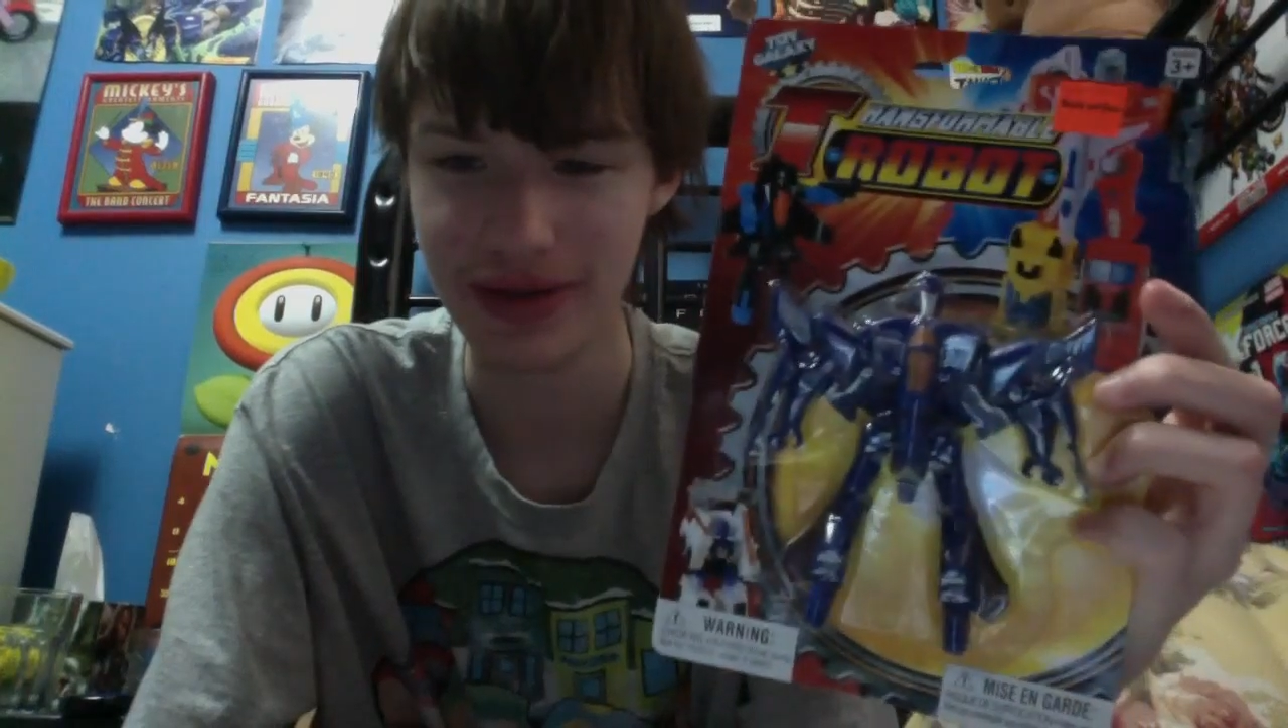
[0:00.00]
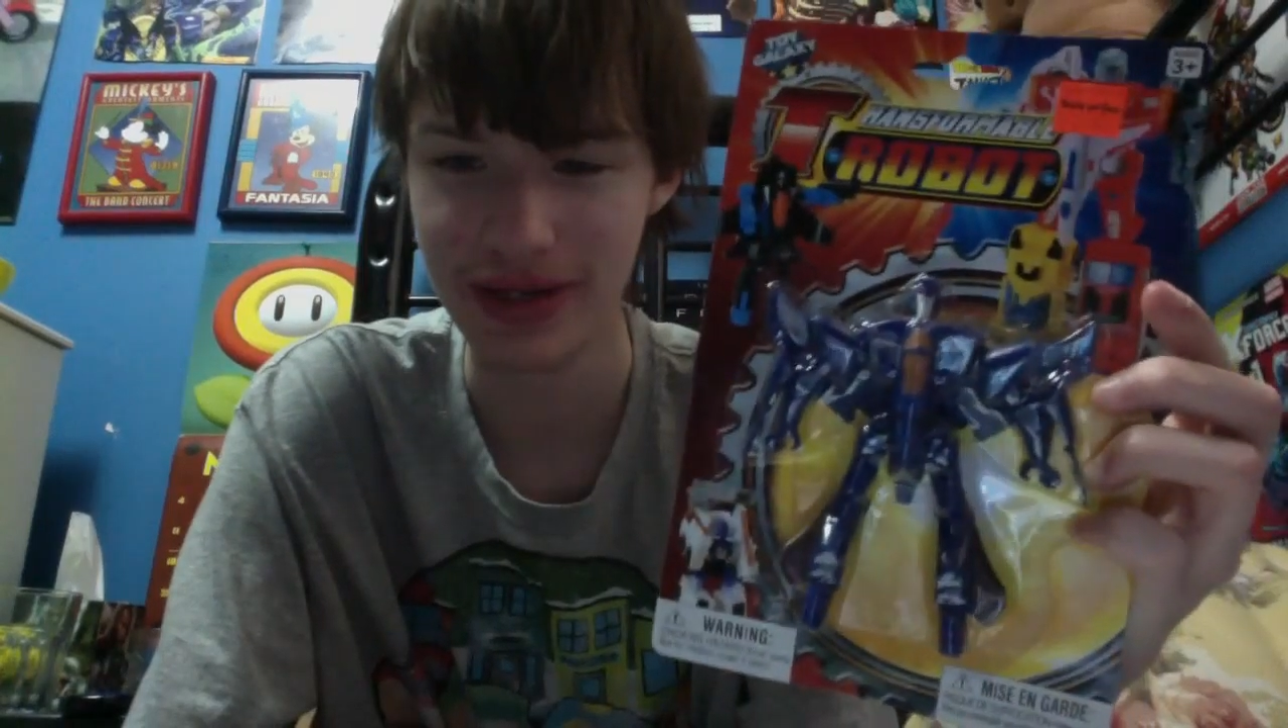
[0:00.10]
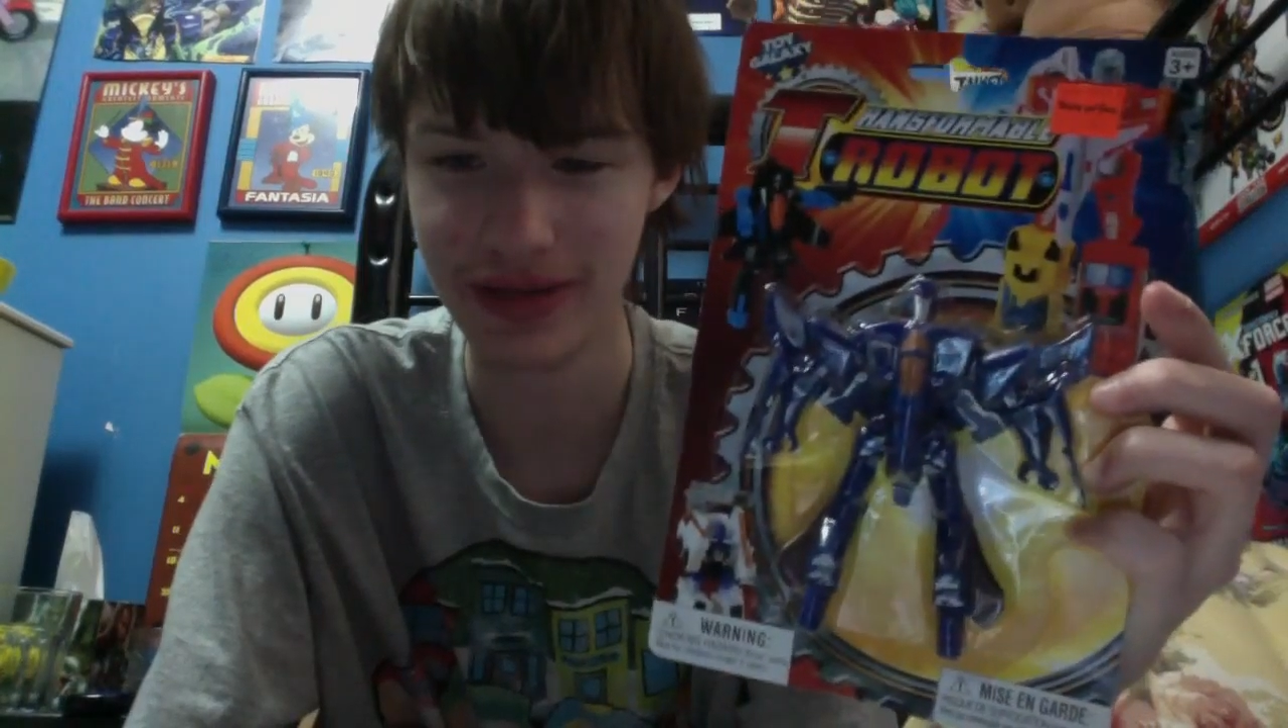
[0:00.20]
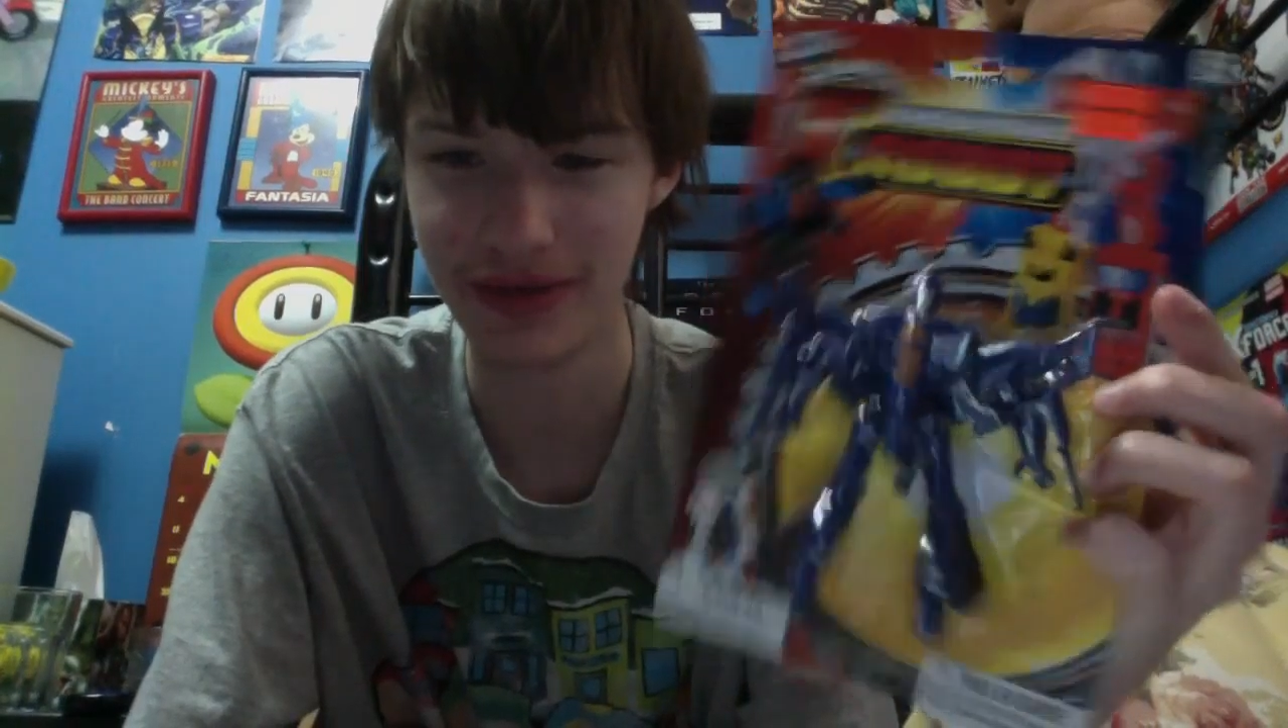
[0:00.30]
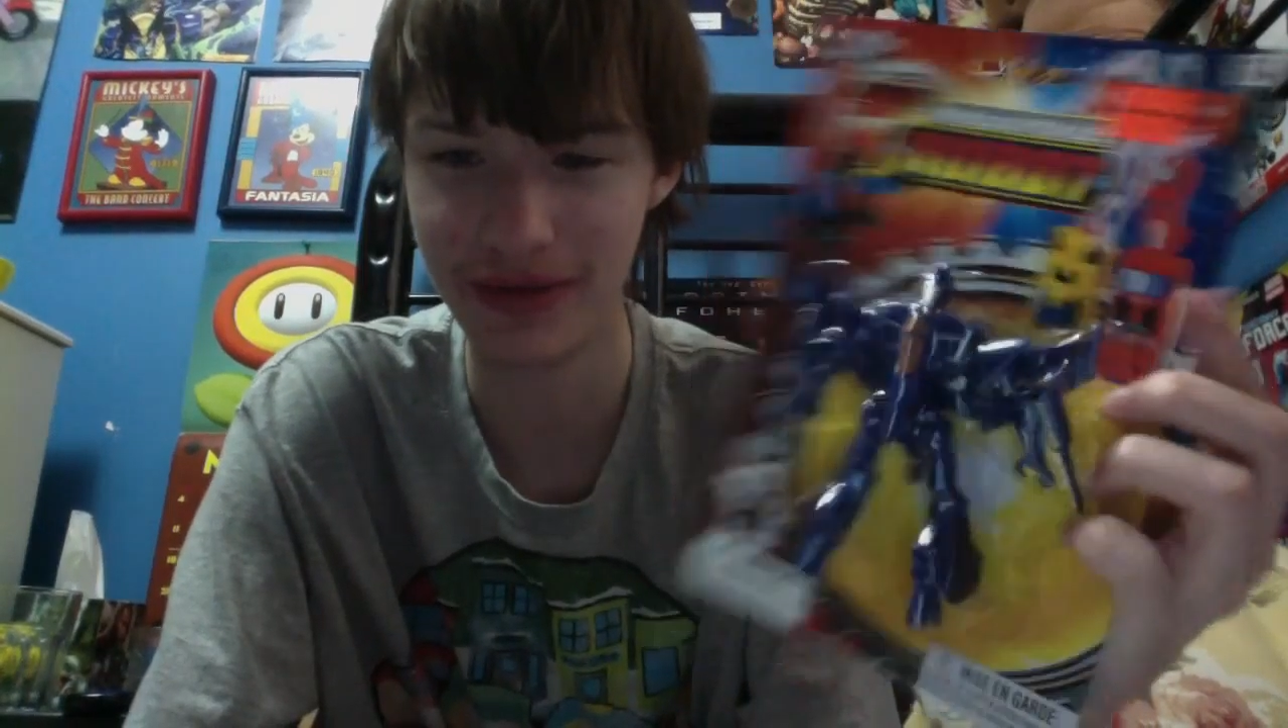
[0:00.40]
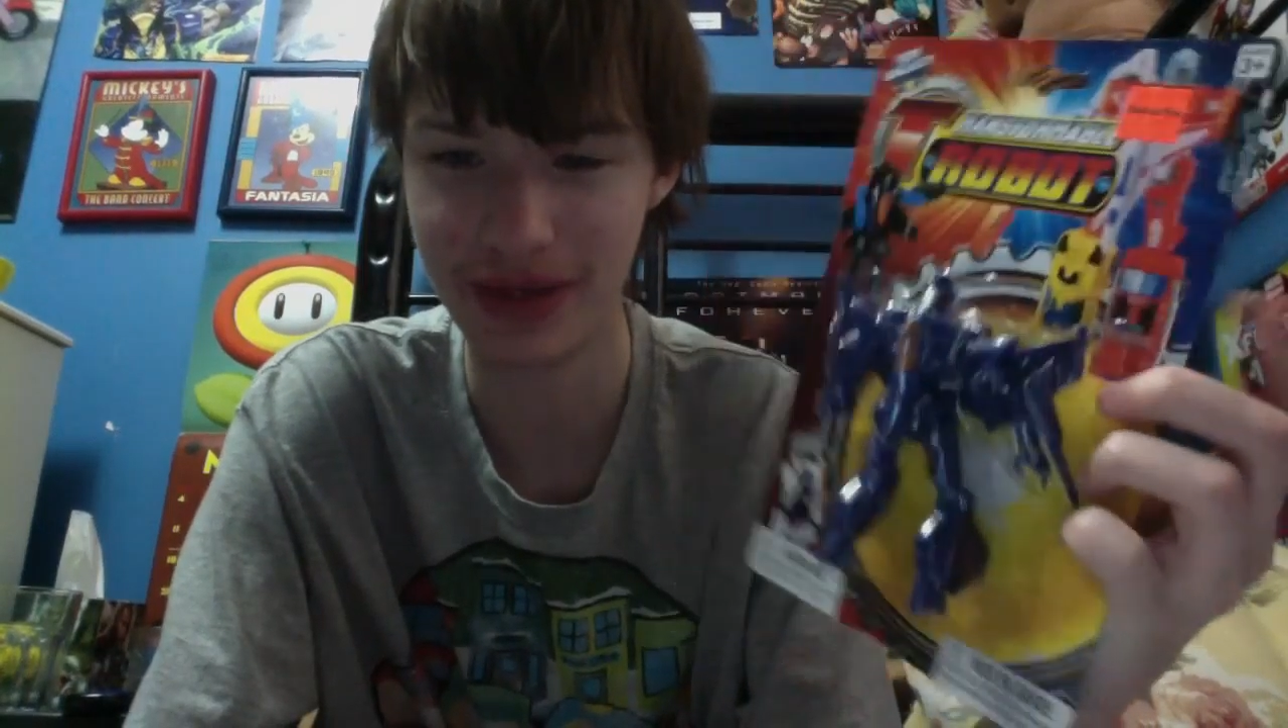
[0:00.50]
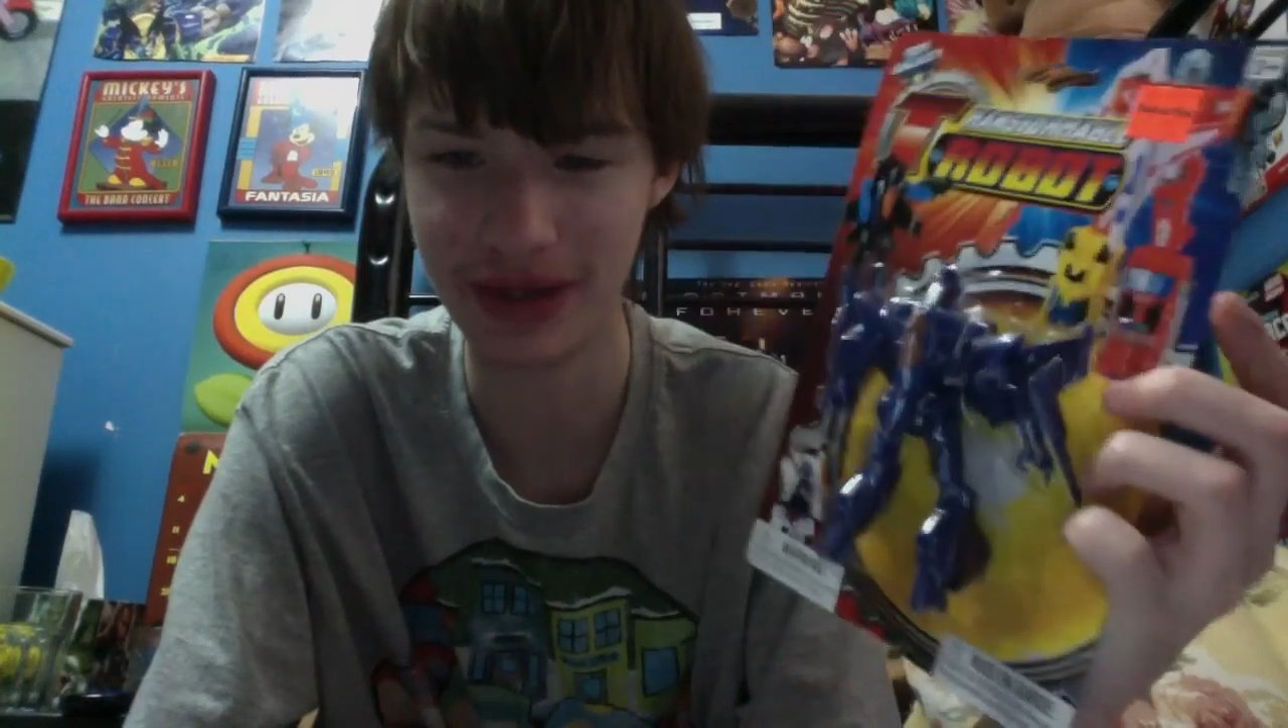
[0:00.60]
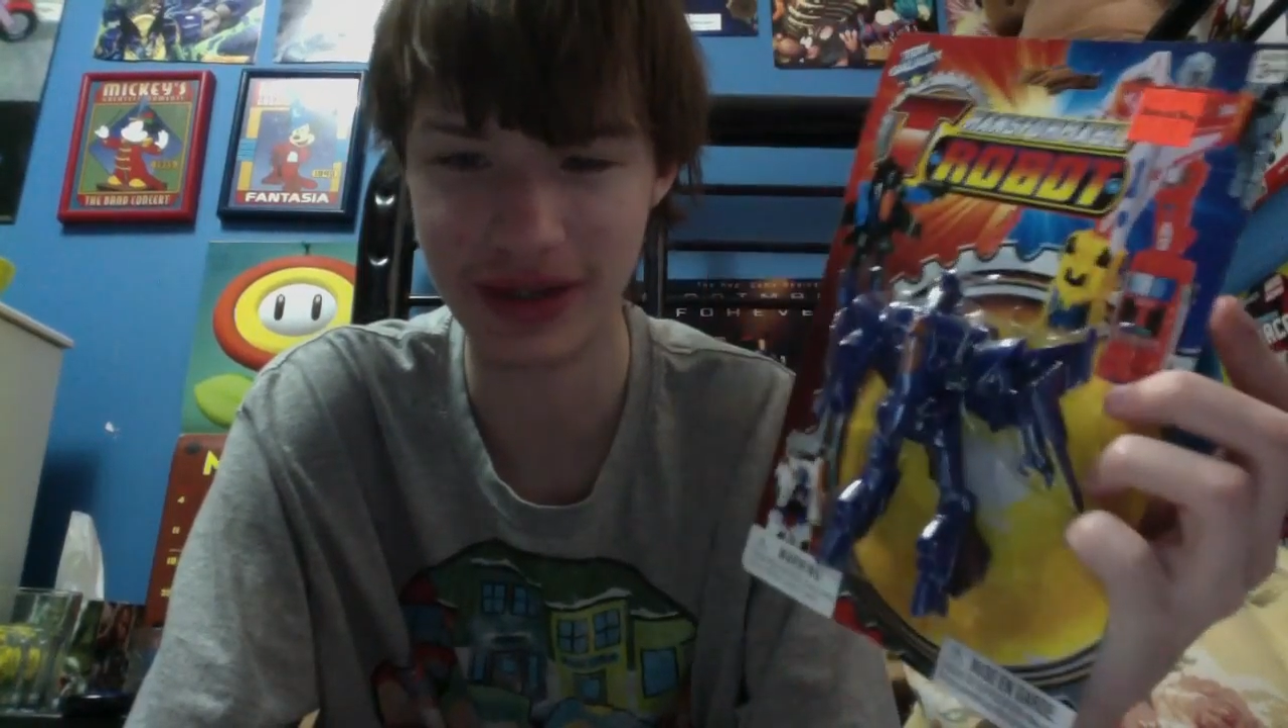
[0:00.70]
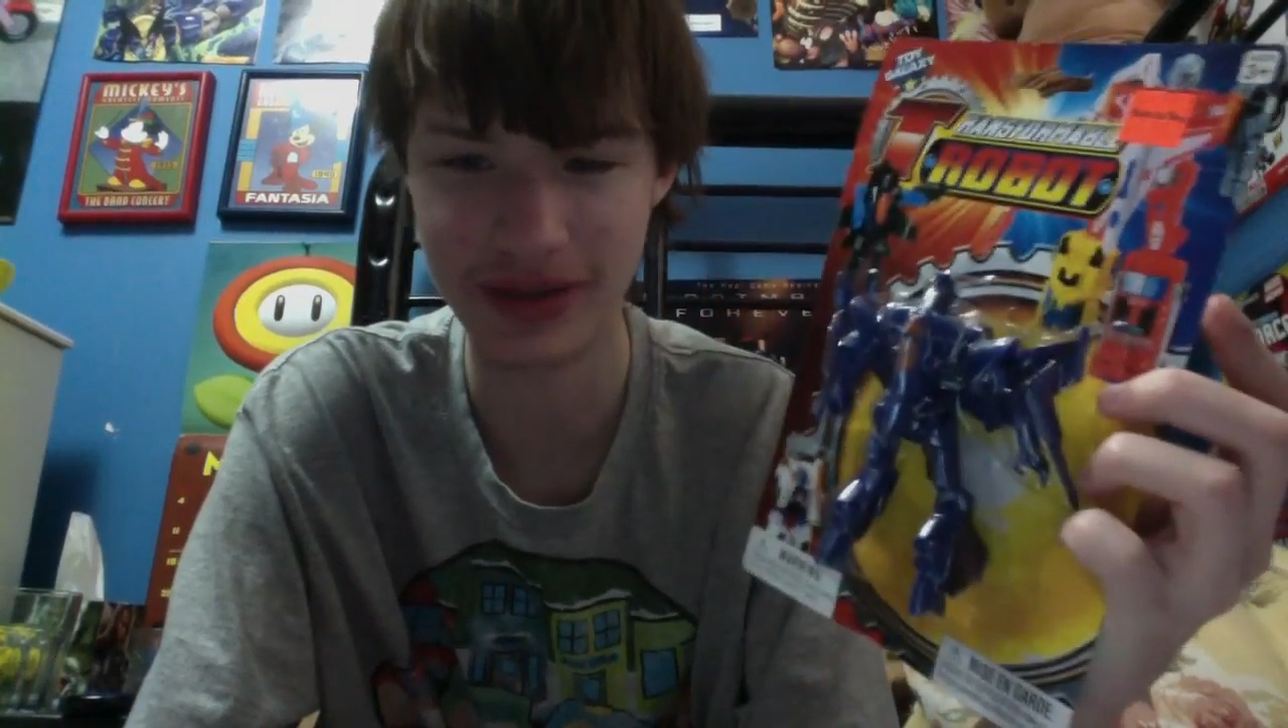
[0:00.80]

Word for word: from uh, I